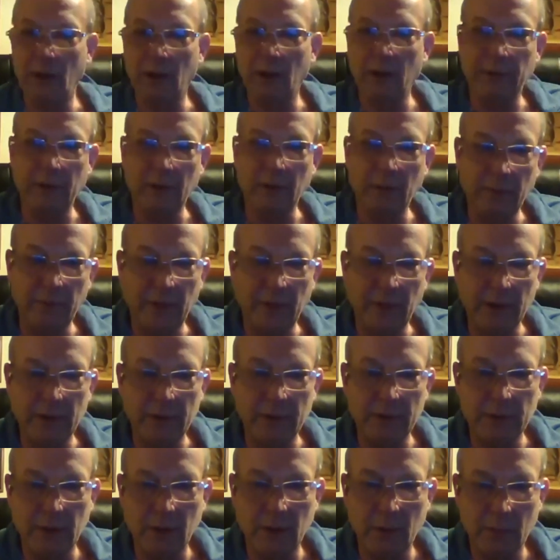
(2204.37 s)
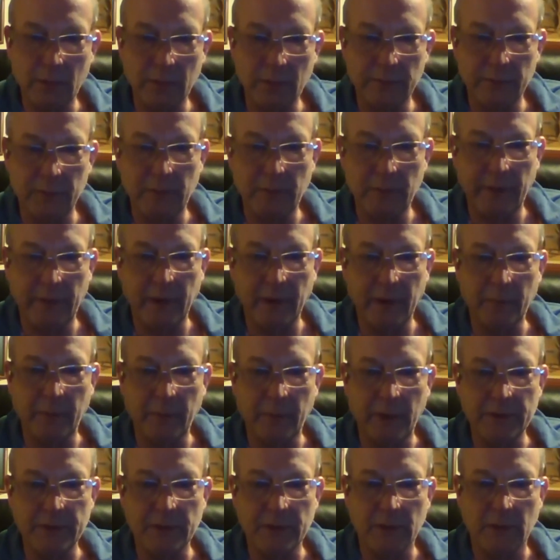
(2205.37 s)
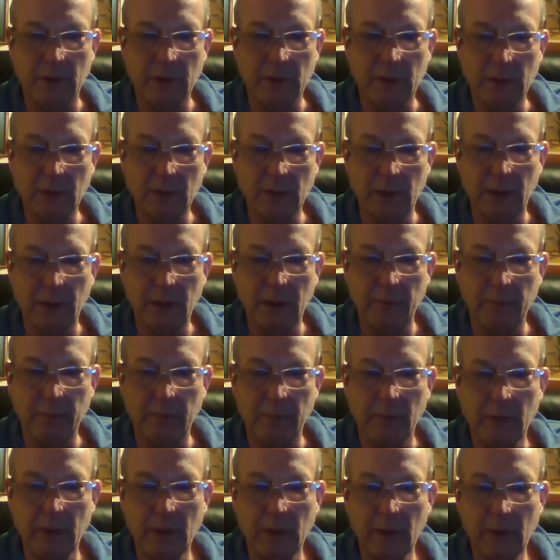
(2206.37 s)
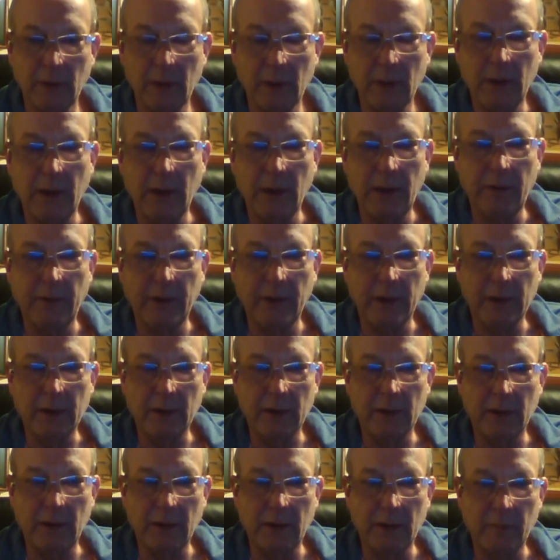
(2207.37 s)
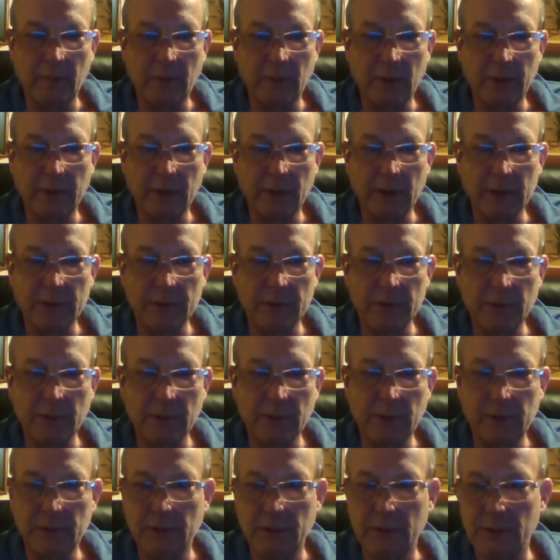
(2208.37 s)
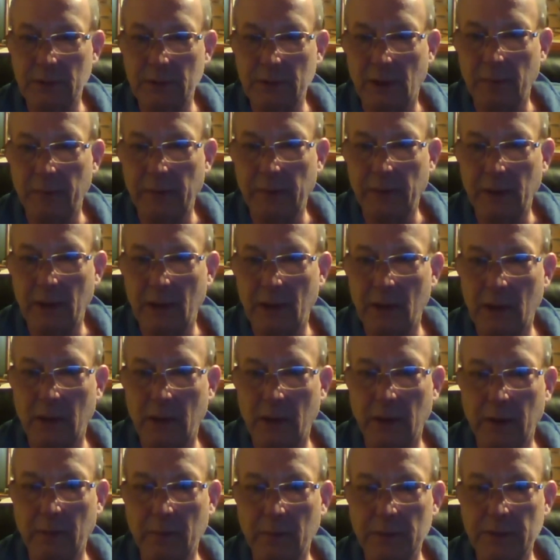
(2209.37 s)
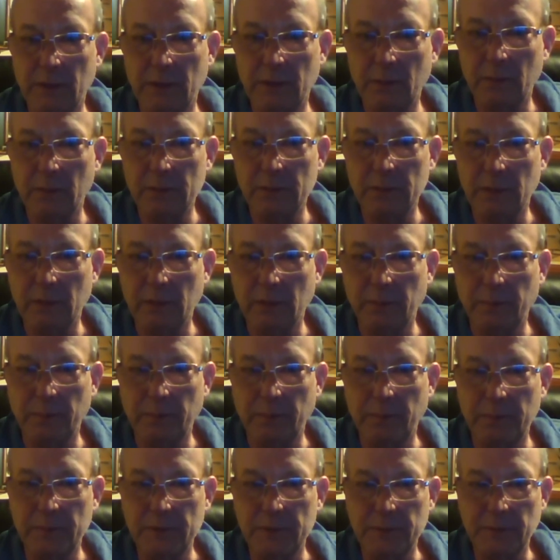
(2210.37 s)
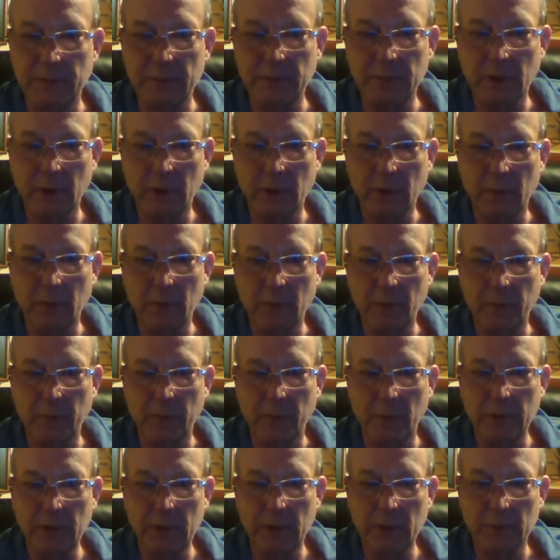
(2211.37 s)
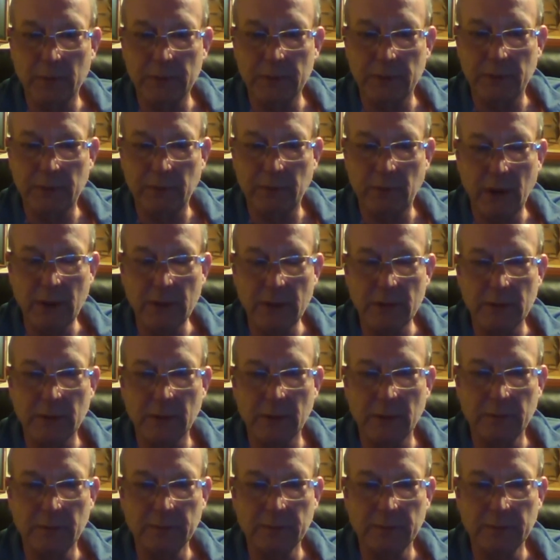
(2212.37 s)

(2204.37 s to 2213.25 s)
think we've had one from Eric Prescott. Eric, I think I saw you type in hi. Was there a specific point you wanted to raise?